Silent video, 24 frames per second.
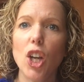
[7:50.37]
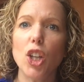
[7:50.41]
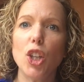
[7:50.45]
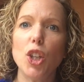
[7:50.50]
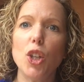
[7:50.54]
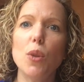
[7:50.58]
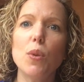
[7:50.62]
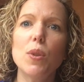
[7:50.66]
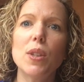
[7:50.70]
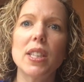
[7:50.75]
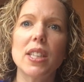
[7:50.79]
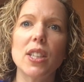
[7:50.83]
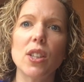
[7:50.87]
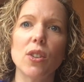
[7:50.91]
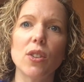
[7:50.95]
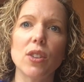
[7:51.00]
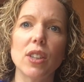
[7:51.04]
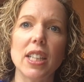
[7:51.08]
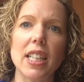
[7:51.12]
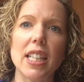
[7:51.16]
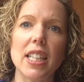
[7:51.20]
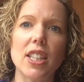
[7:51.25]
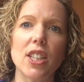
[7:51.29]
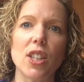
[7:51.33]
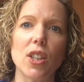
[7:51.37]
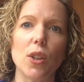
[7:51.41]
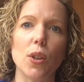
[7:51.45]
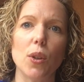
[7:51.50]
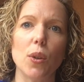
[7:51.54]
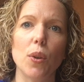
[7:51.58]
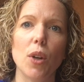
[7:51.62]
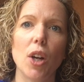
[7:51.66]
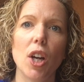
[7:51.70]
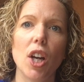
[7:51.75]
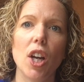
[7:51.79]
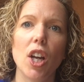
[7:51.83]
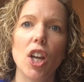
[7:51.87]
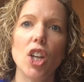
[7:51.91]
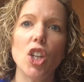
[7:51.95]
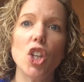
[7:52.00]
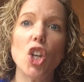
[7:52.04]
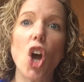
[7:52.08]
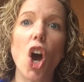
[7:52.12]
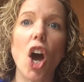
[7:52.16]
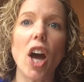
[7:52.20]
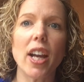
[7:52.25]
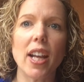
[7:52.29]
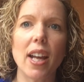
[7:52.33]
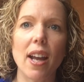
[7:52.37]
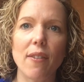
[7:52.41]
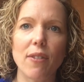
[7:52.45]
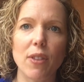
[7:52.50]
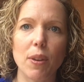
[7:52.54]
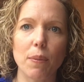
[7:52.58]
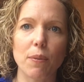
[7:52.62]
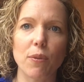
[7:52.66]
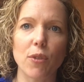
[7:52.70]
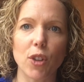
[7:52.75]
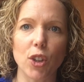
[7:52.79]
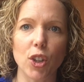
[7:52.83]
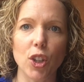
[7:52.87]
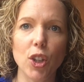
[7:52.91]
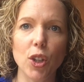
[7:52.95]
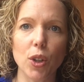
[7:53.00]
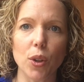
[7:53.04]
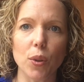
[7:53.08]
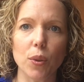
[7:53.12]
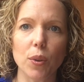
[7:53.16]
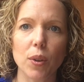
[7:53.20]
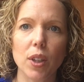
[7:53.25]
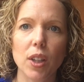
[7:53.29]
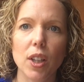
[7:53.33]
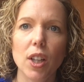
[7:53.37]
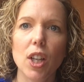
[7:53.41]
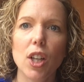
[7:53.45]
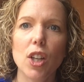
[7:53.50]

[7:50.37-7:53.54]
you still need to not have them for you.